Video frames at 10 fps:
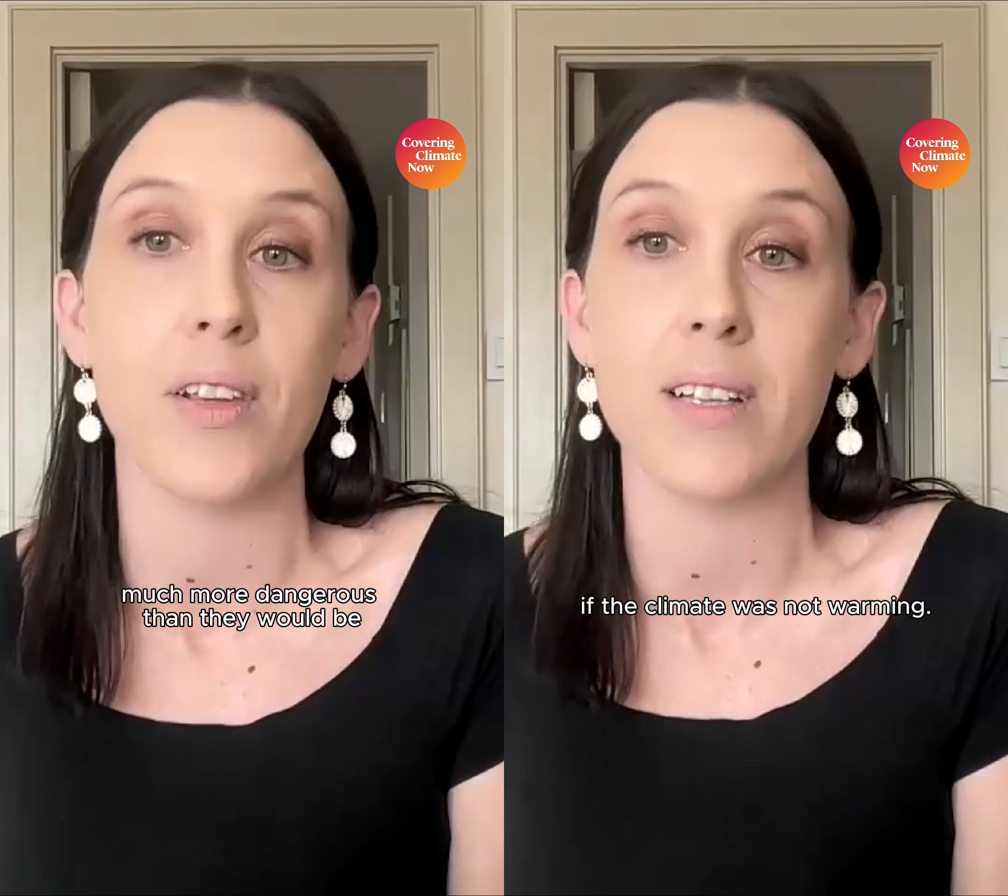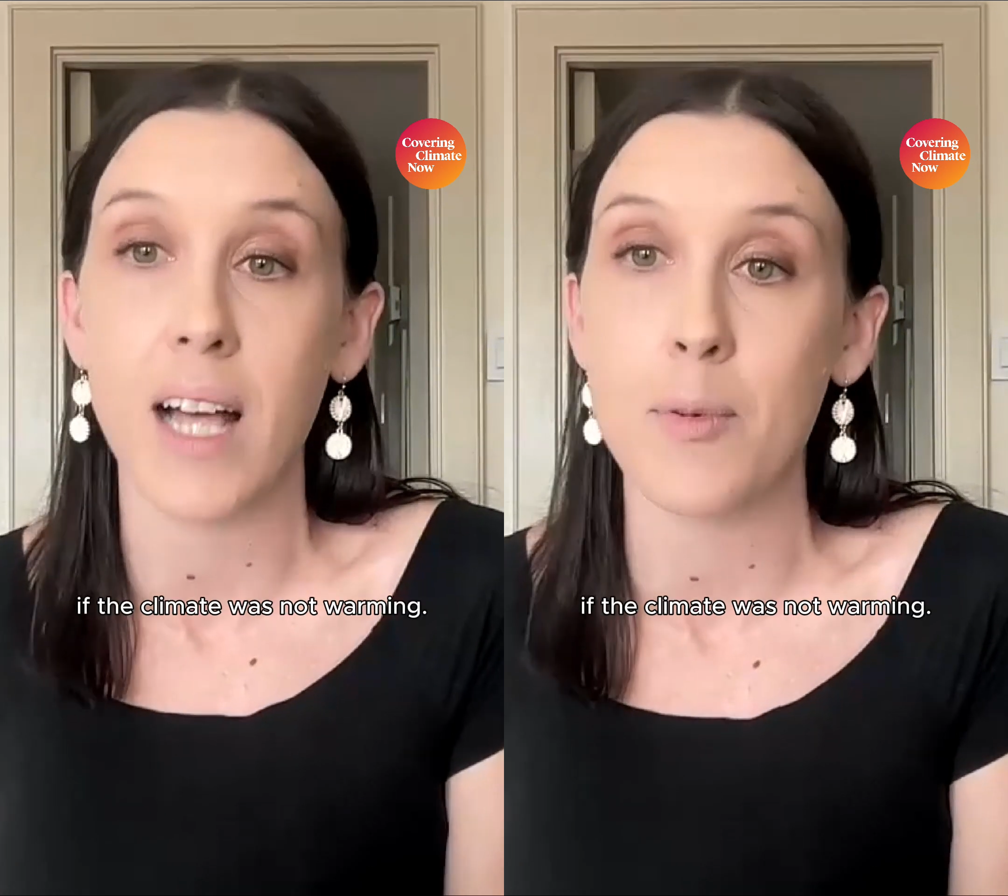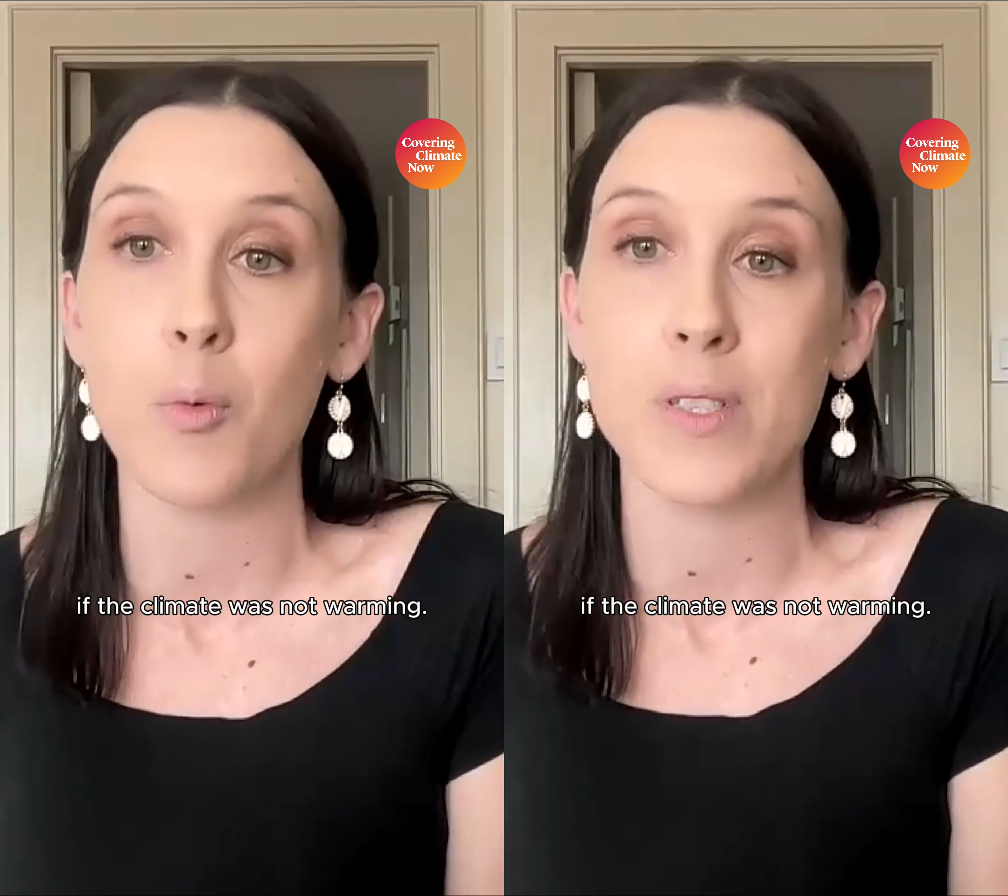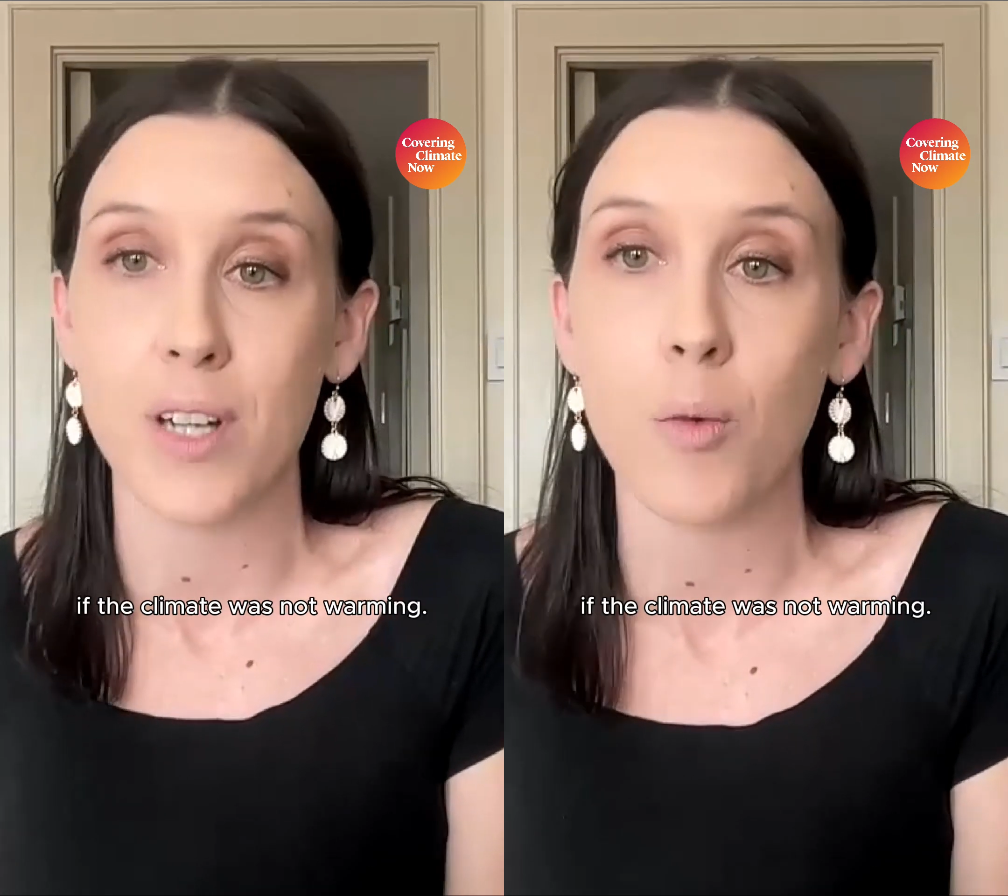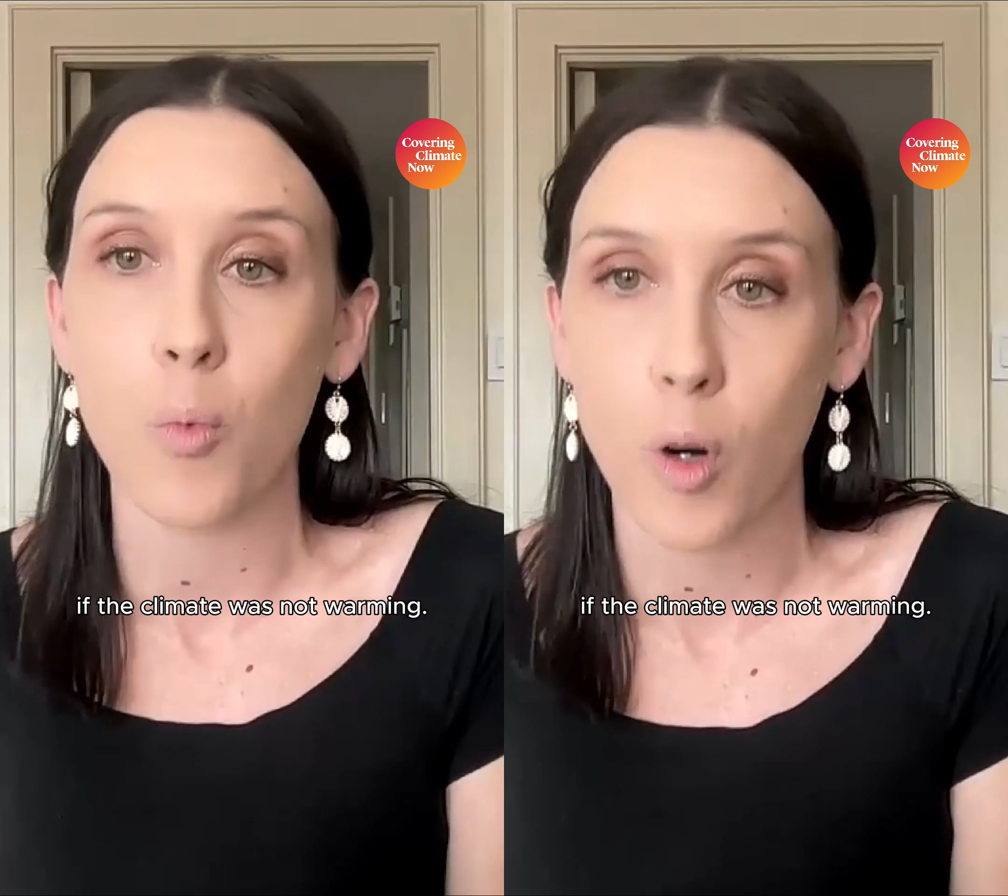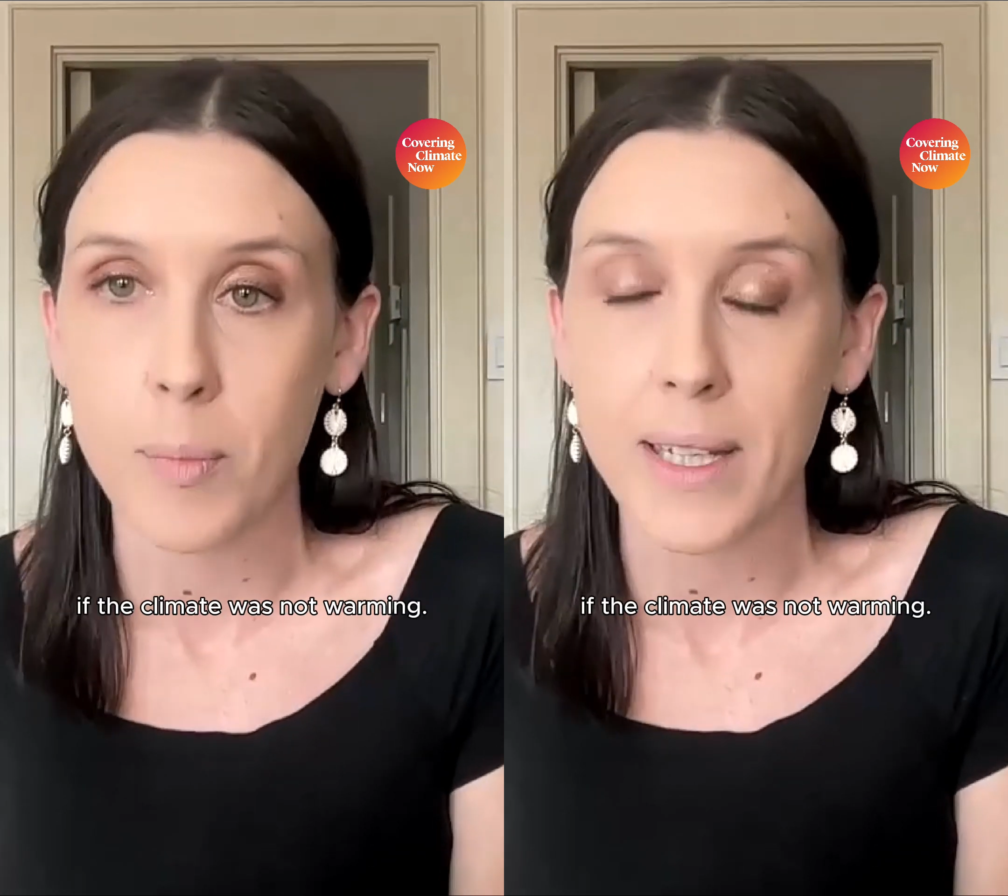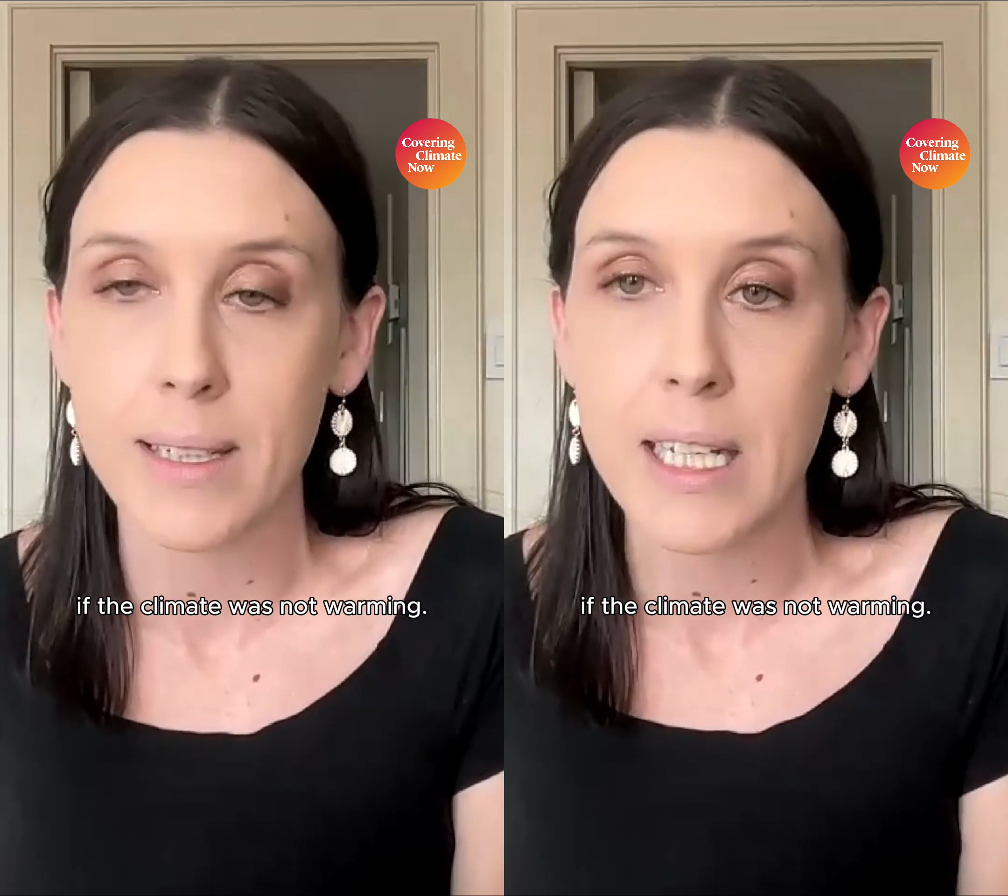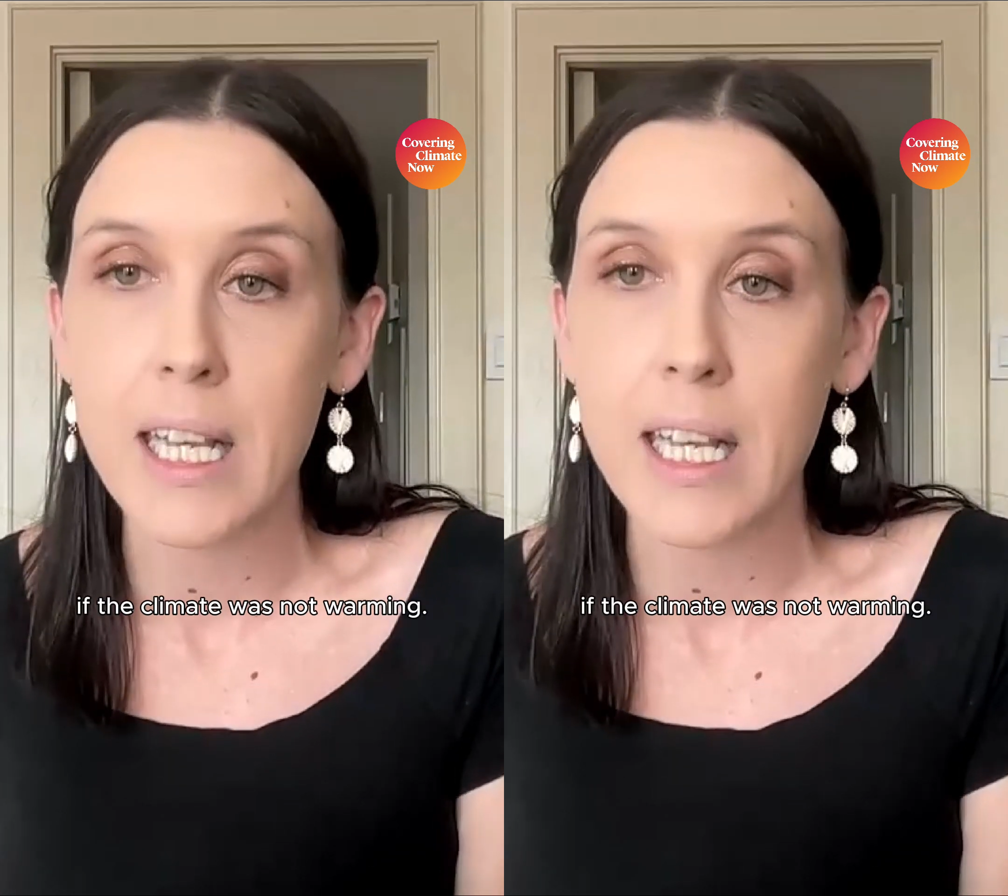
if the climate was not warming.